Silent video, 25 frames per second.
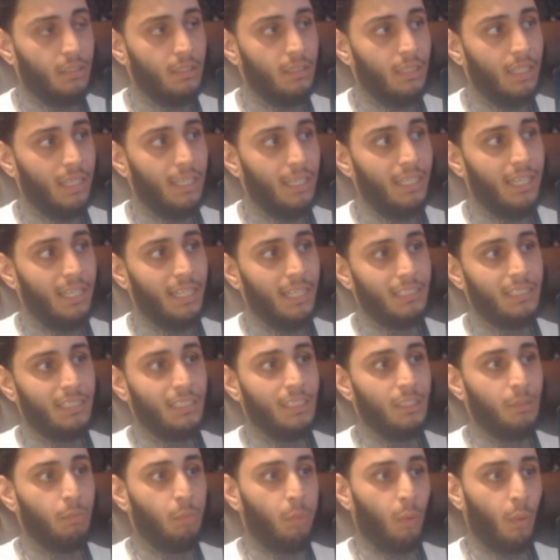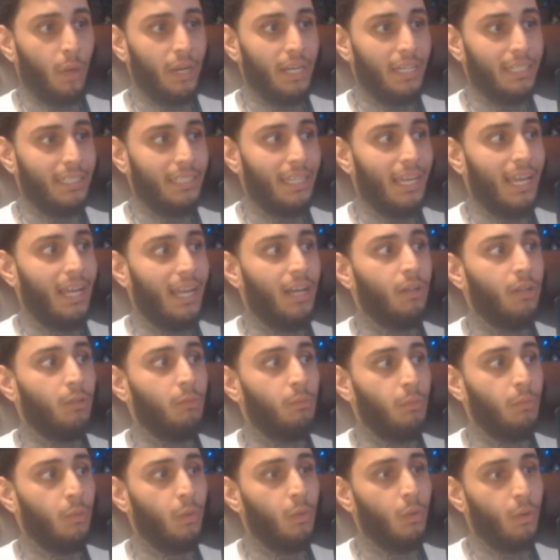in essence, break down
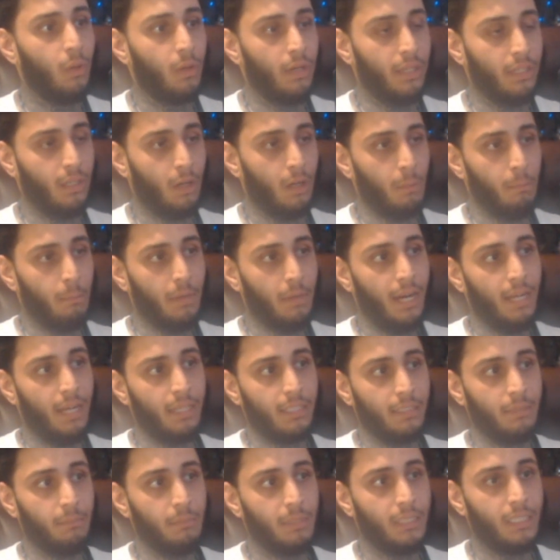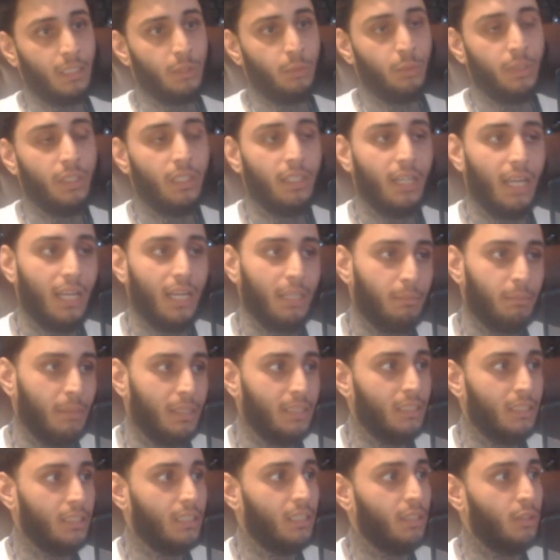more in our body because we are not
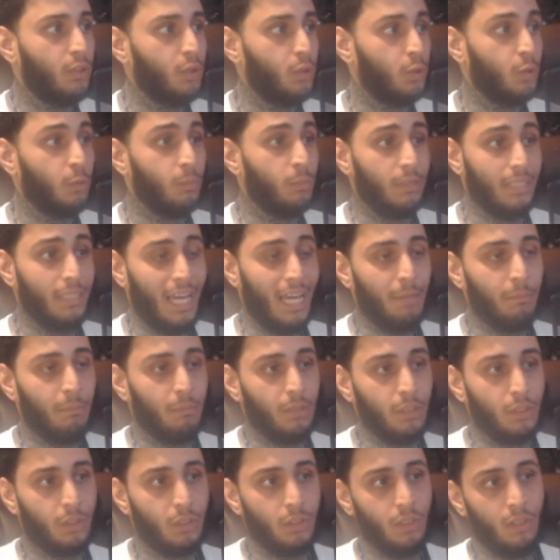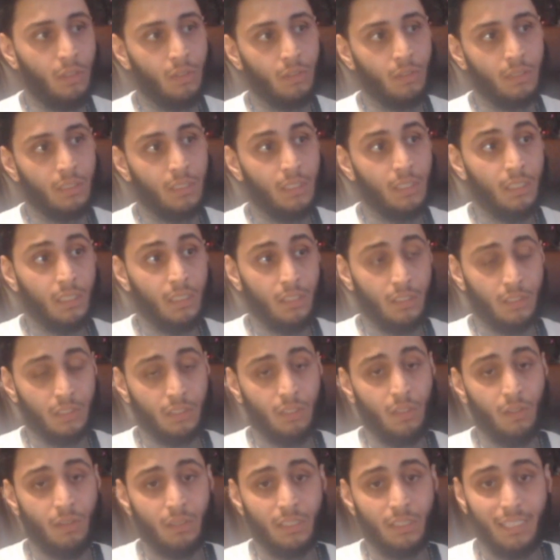meant to consume that much salt.
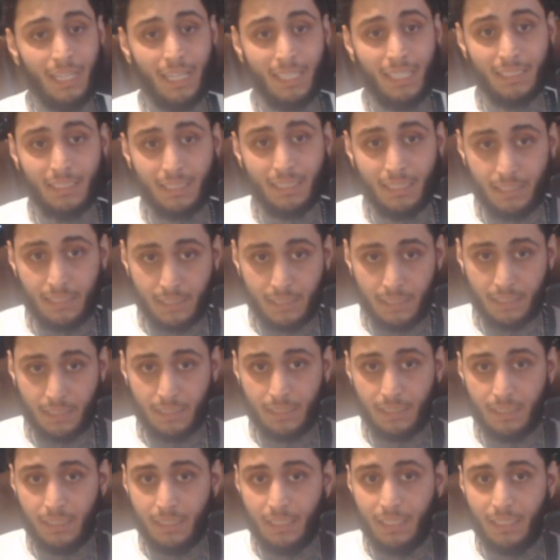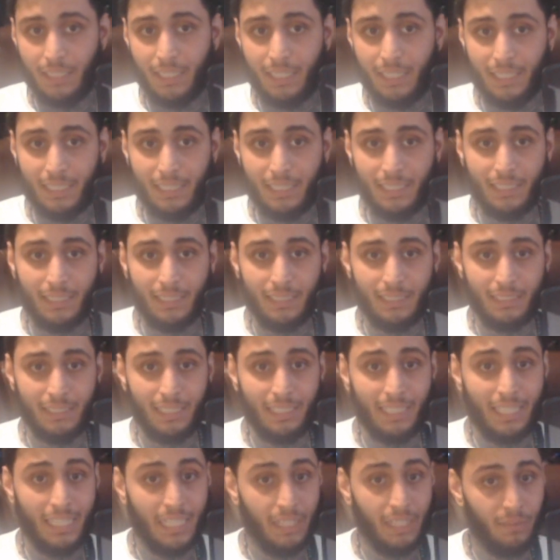Salt, in essence, is
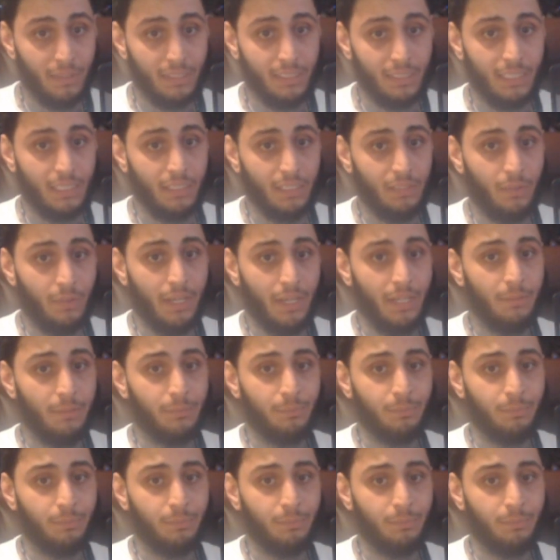an irritant, right?